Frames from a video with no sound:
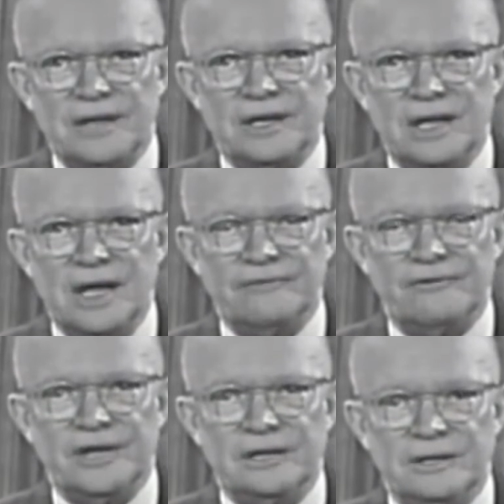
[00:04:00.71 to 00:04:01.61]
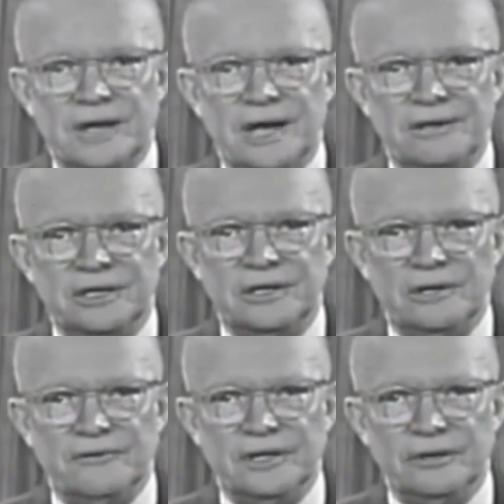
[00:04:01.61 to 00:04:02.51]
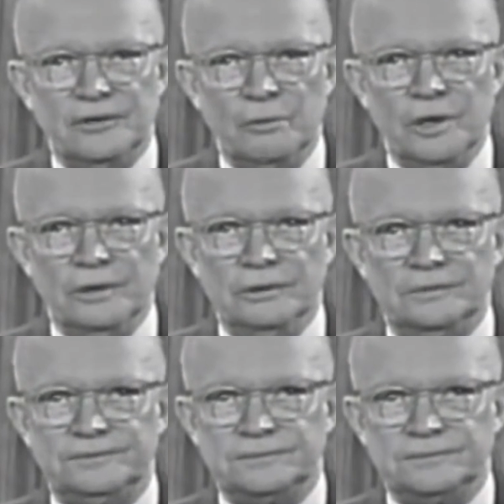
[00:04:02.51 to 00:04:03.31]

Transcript: by the conflict now engulfing the world.